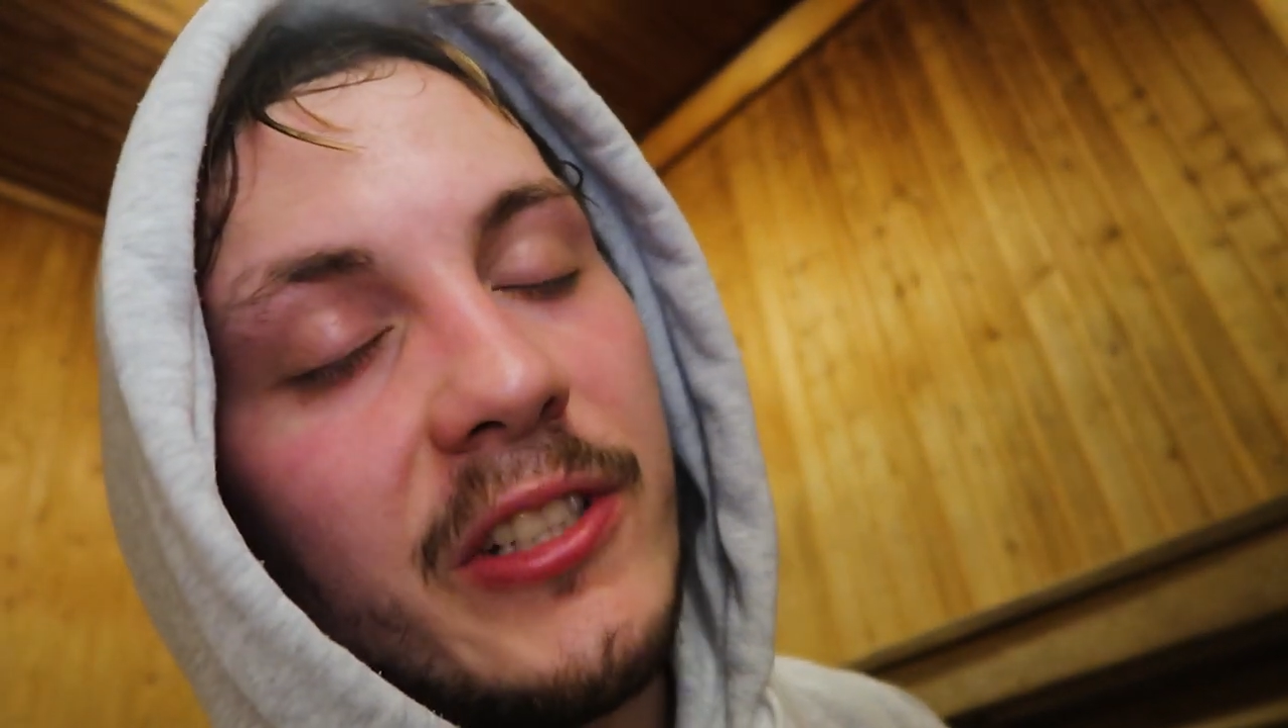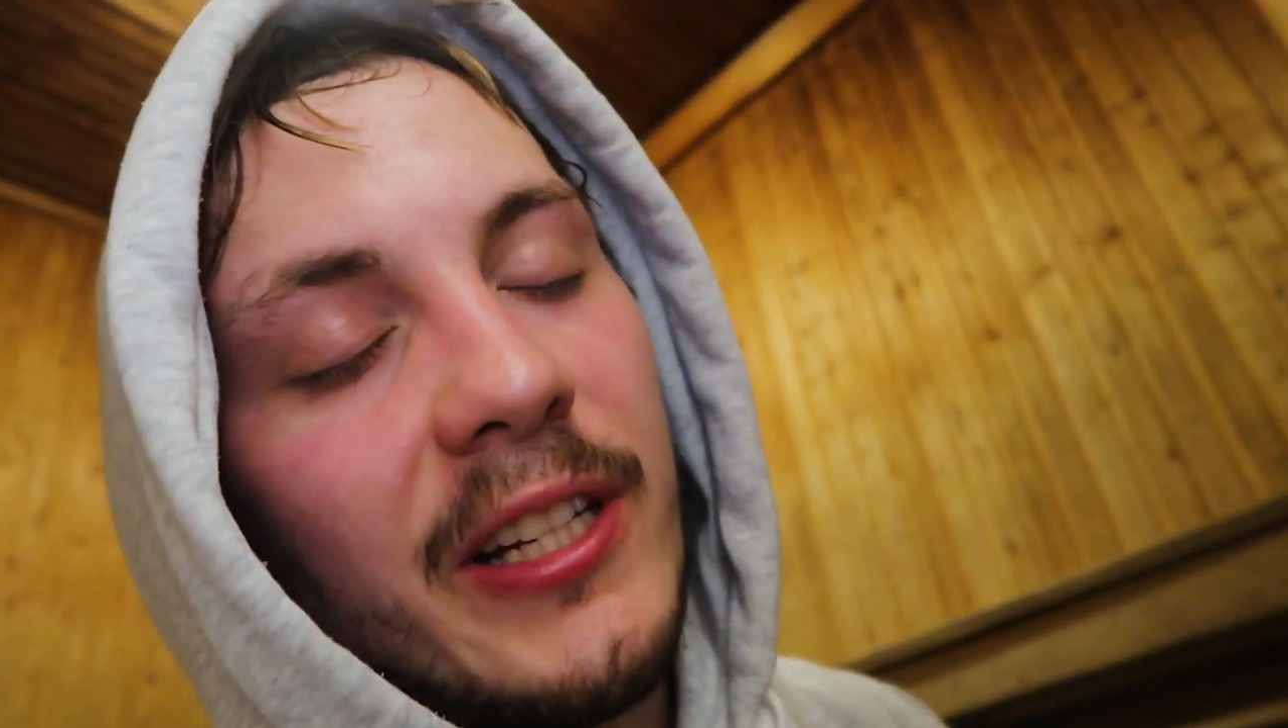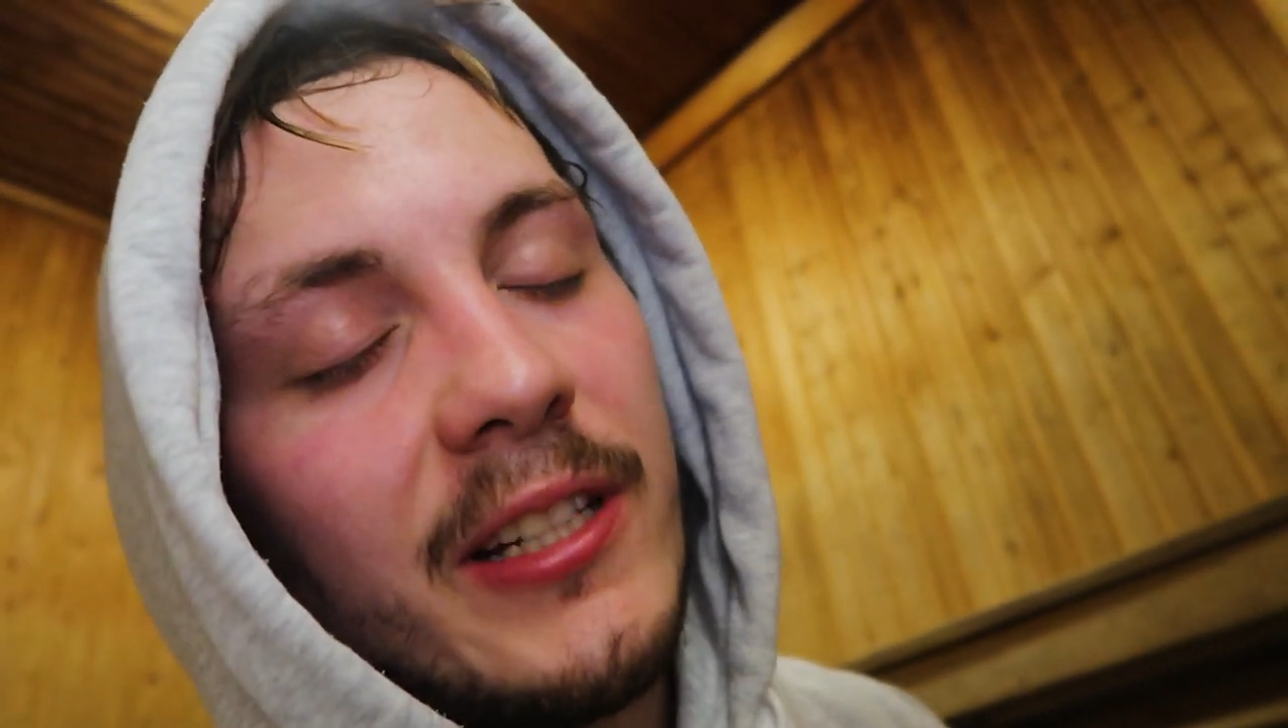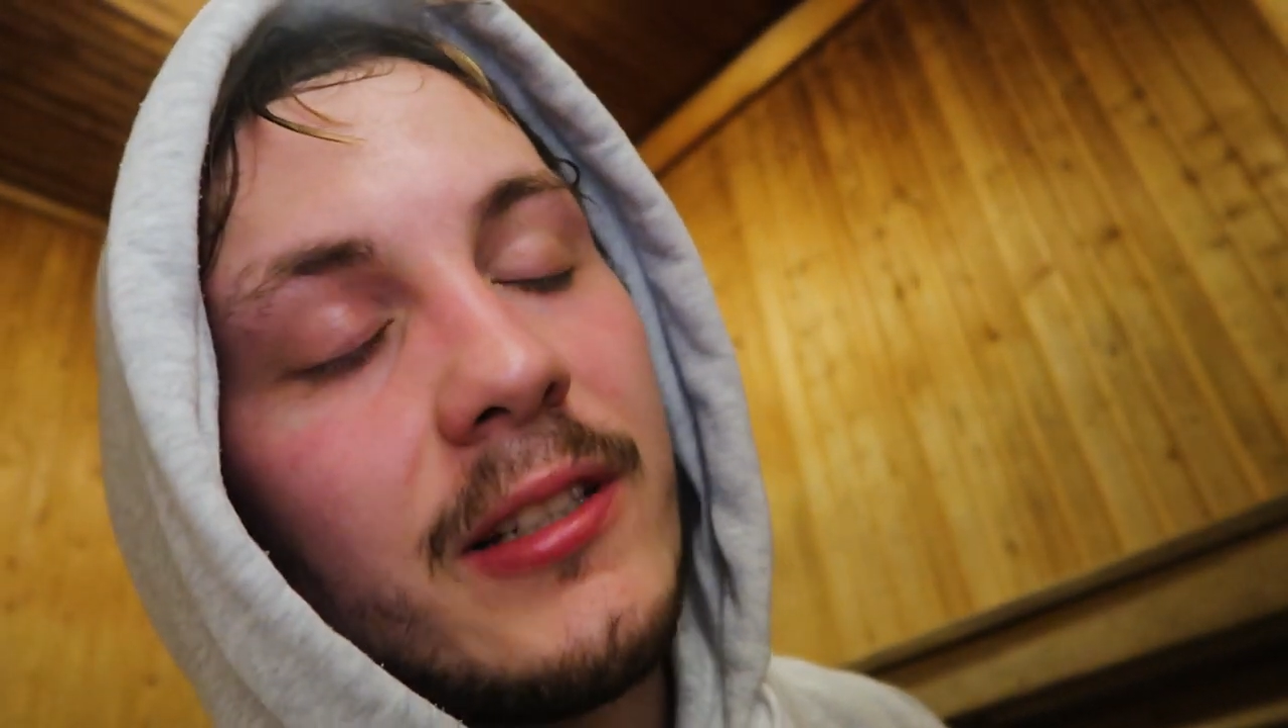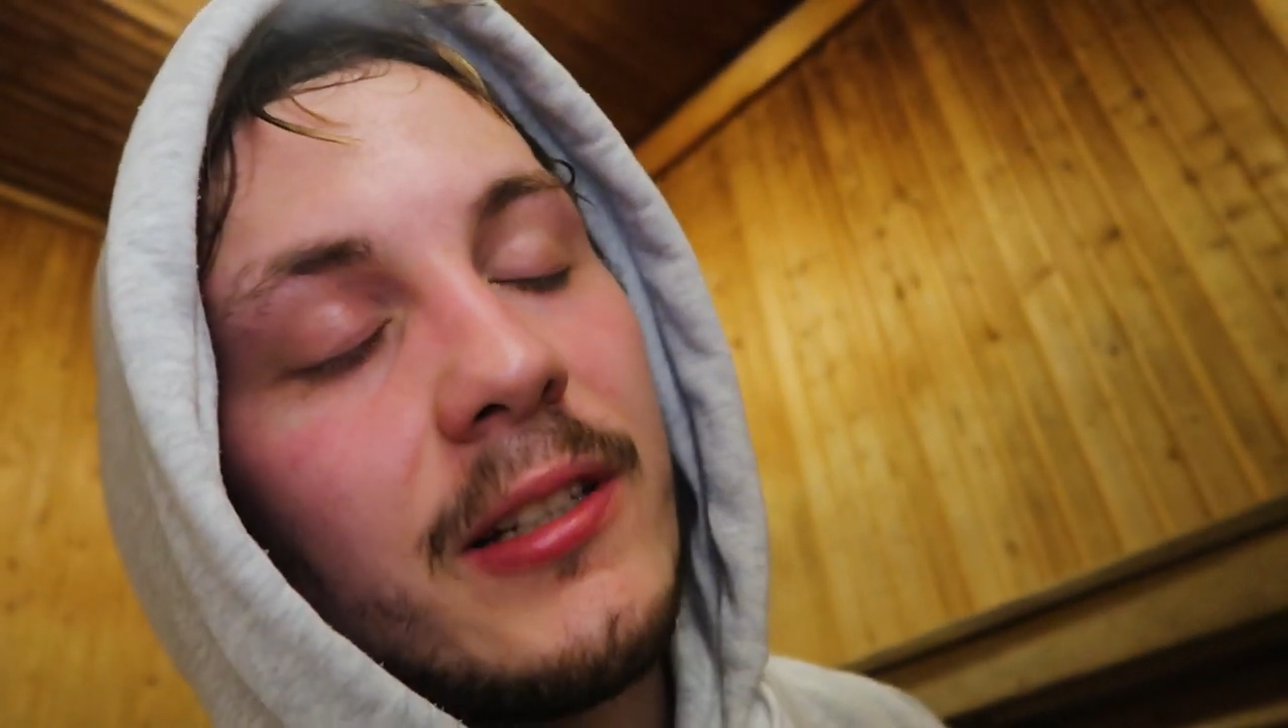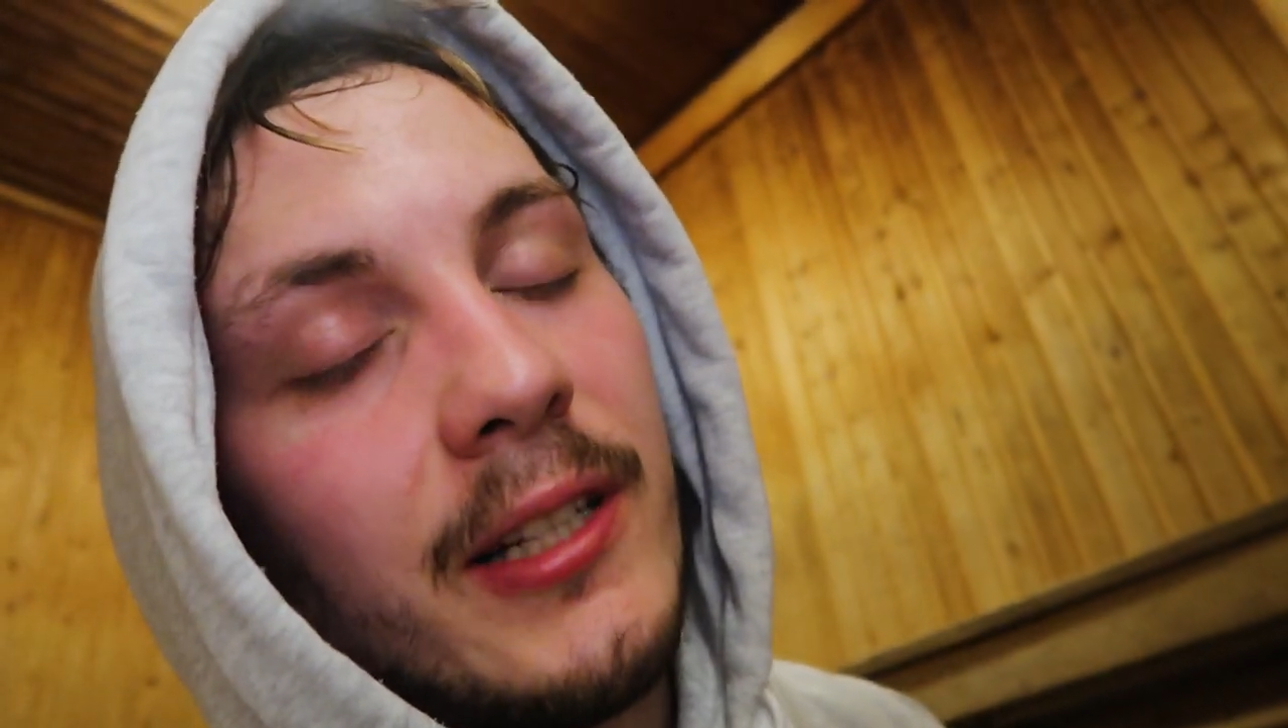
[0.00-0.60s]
6